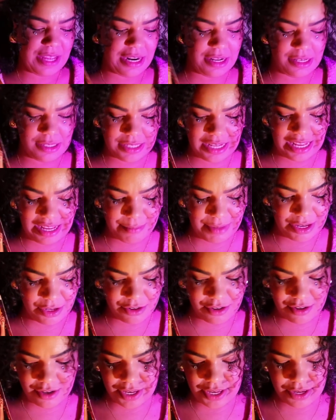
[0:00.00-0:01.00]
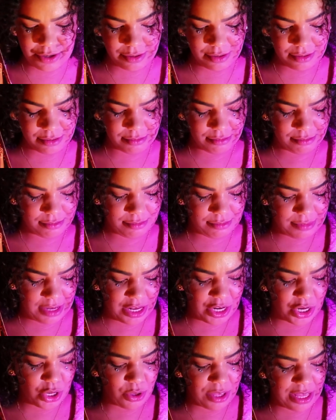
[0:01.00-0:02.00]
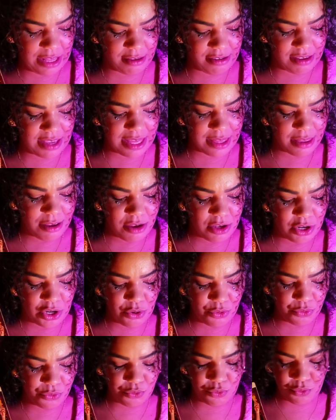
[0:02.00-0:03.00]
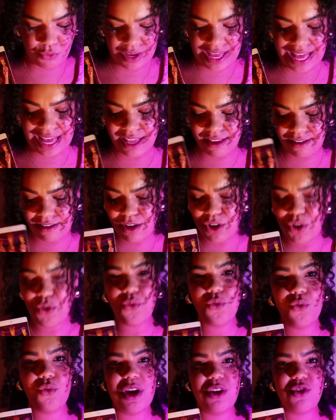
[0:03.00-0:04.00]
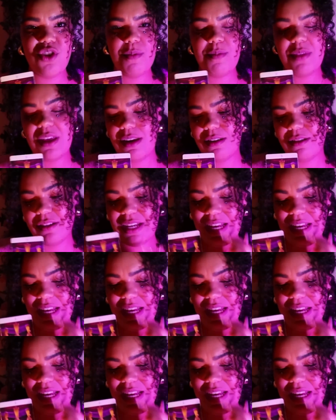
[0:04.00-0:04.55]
that is coming to you. And it's either a new, it's a new friendship that is